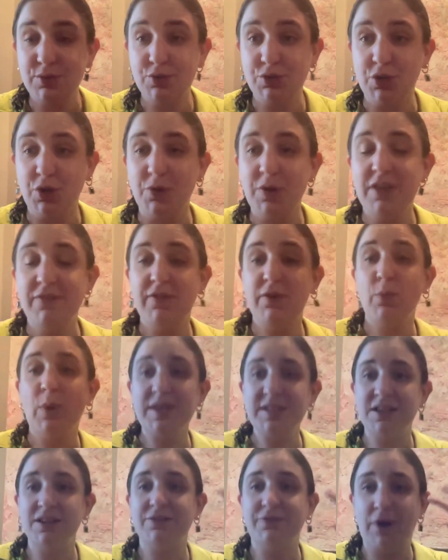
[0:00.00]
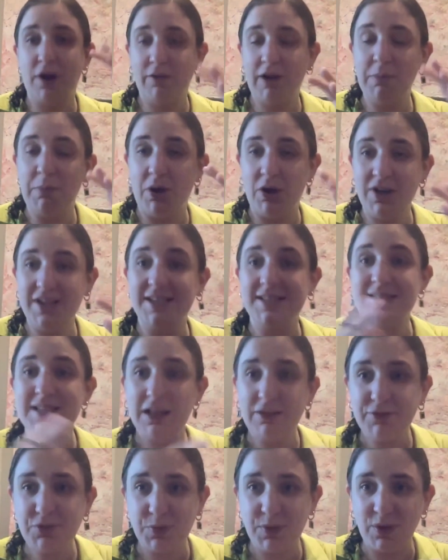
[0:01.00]
So if it wasn't a far-right party
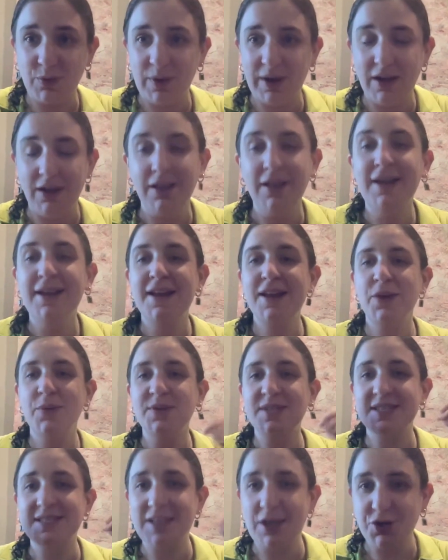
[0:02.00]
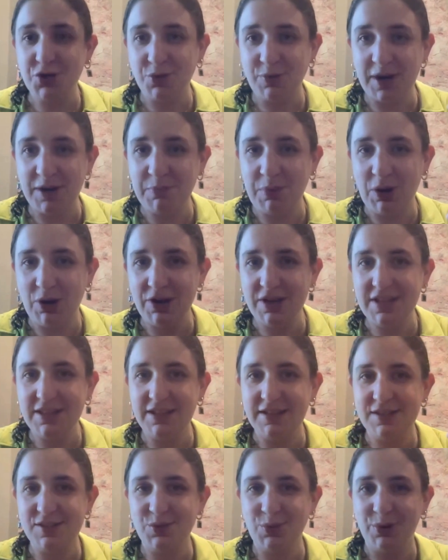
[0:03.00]
itself doing well, it was a center-right party
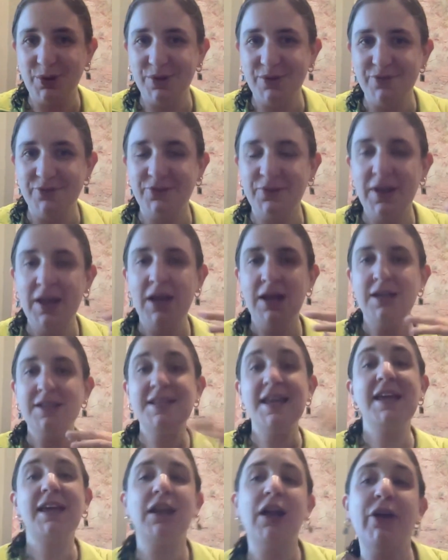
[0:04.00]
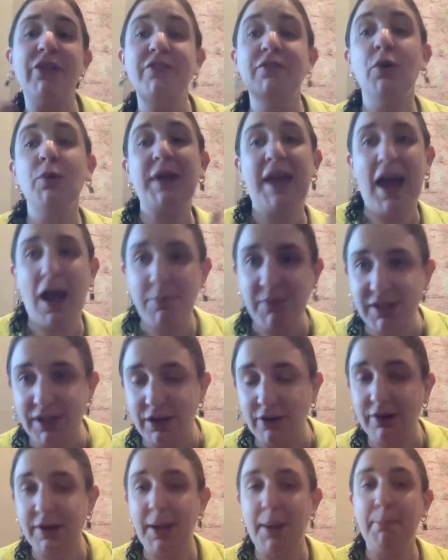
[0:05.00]
that has sort of taken on the
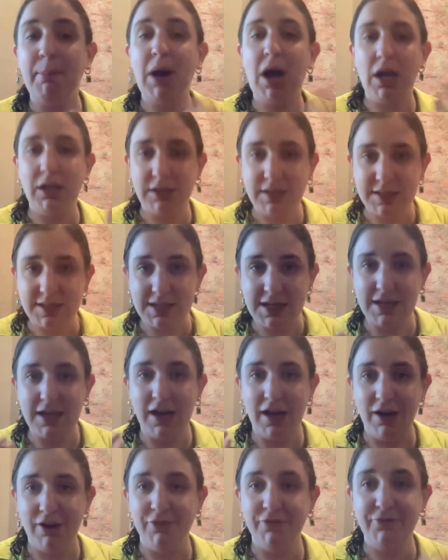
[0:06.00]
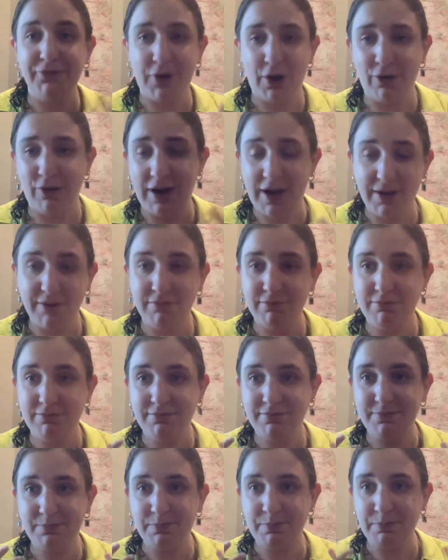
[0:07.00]
vocabulary and policy of far-right,
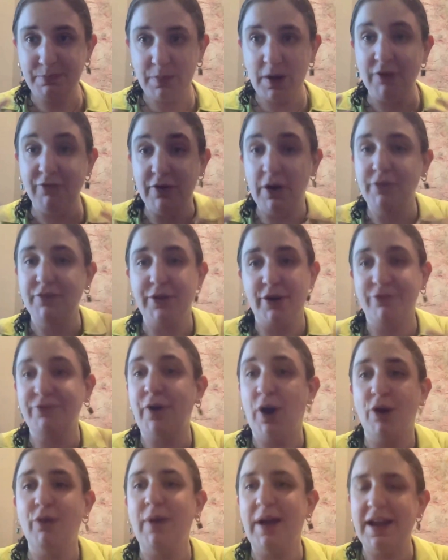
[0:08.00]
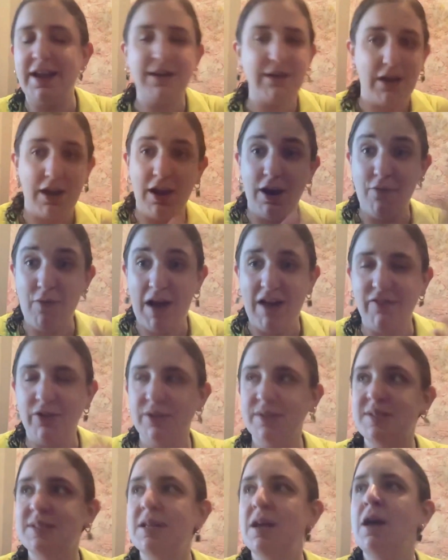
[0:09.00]
of their far-right
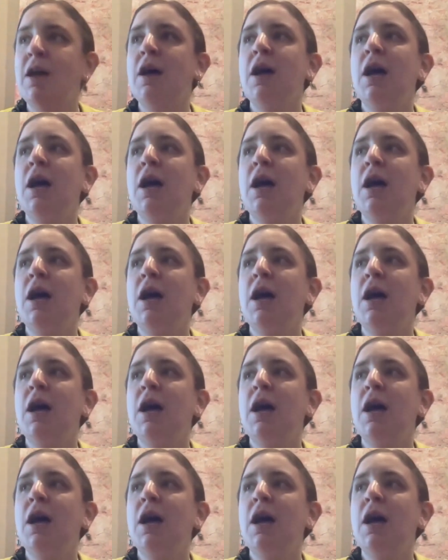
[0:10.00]
rivals.